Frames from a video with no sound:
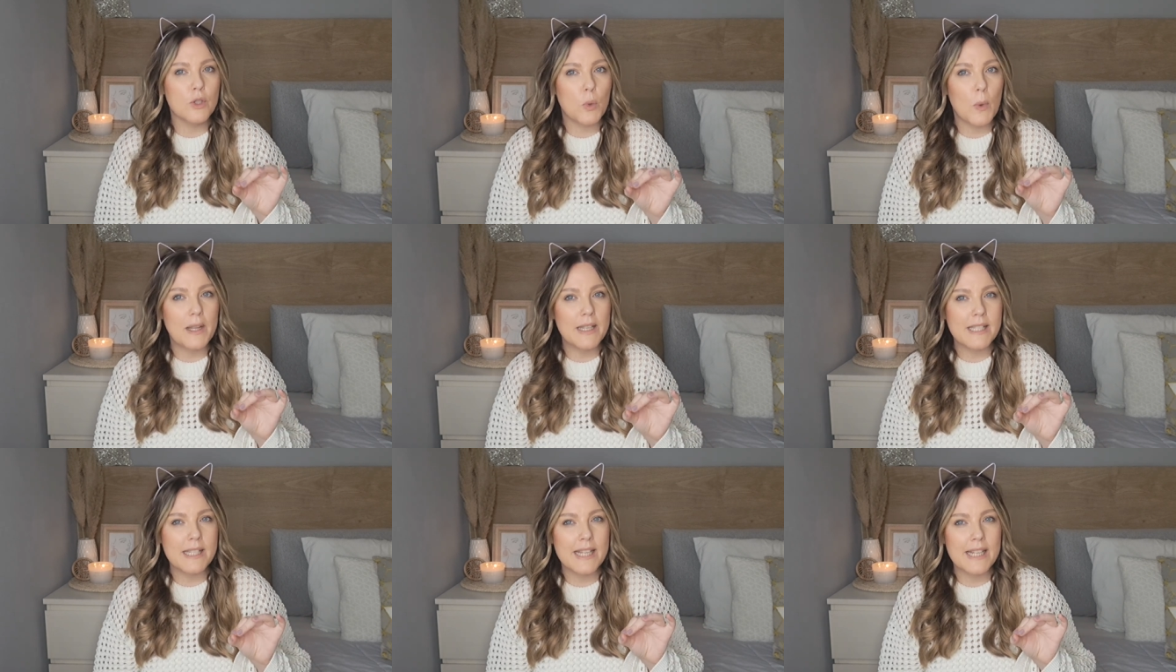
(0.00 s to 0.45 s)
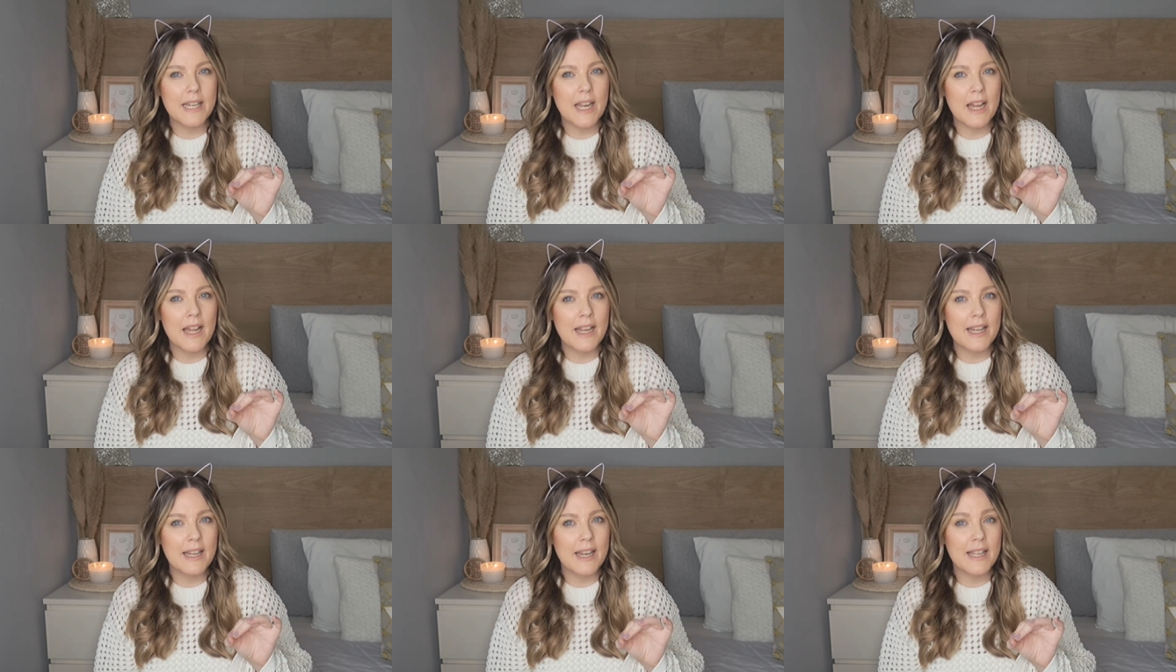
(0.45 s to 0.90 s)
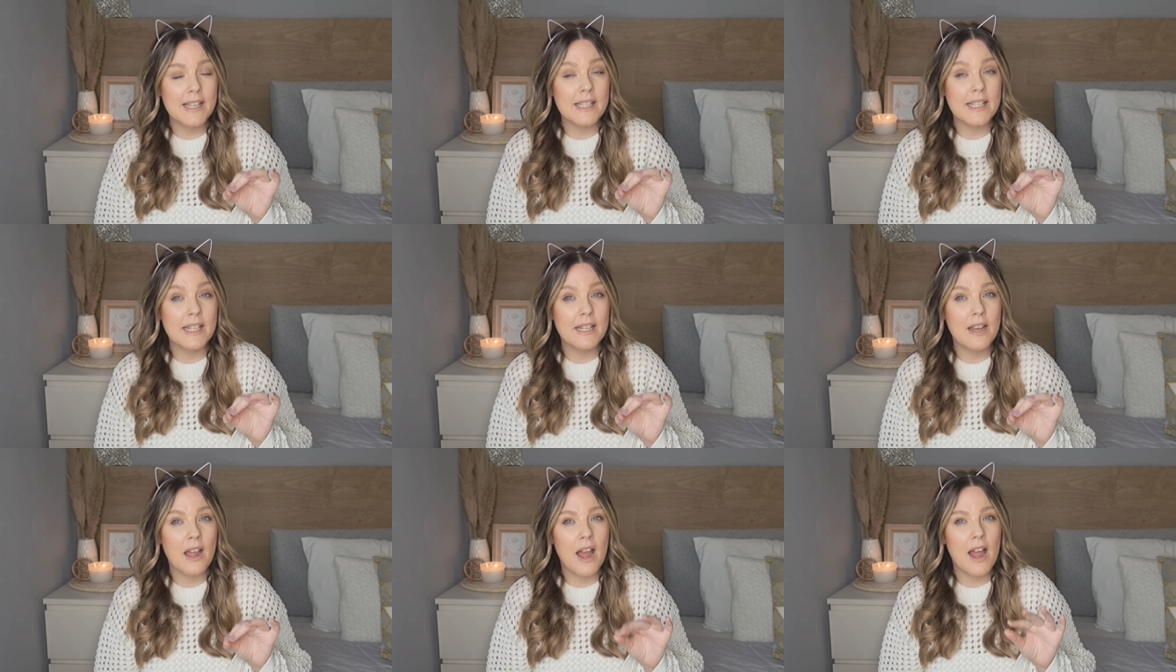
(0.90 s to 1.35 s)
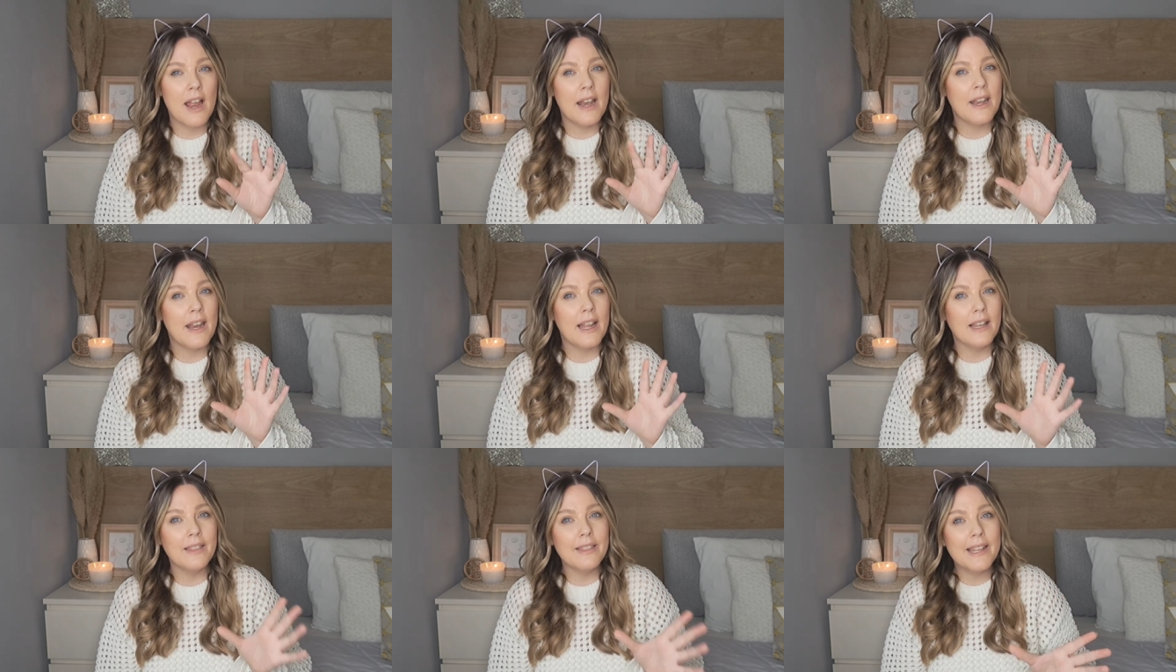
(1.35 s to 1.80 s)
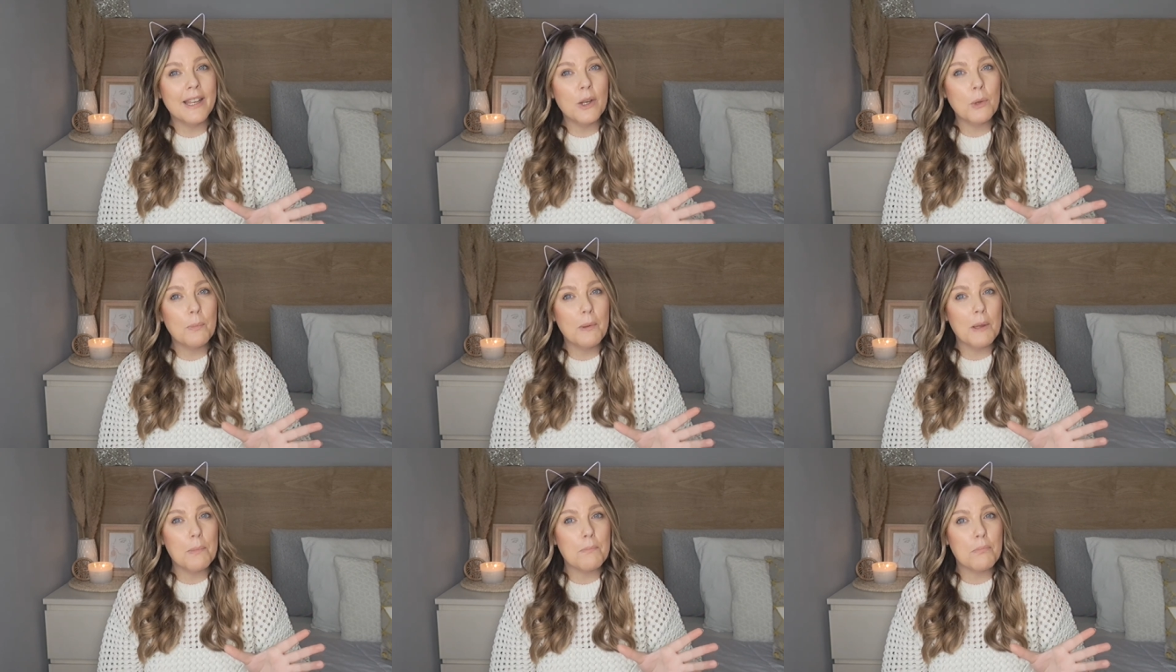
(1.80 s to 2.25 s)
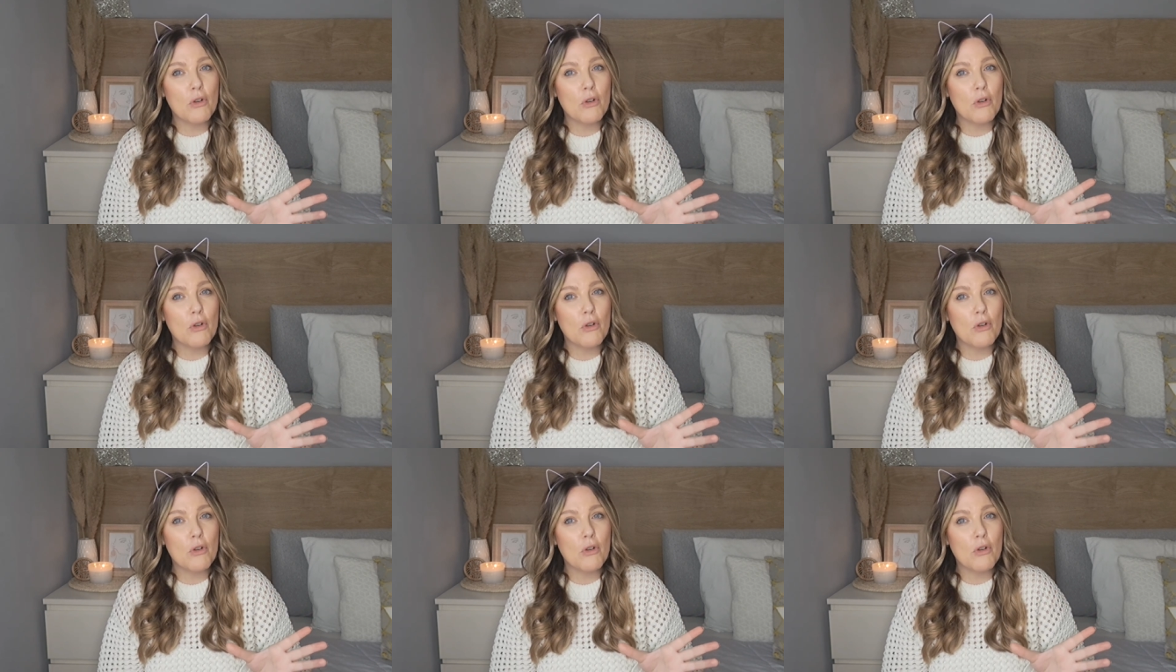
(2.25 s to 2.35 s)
29.99, a little bit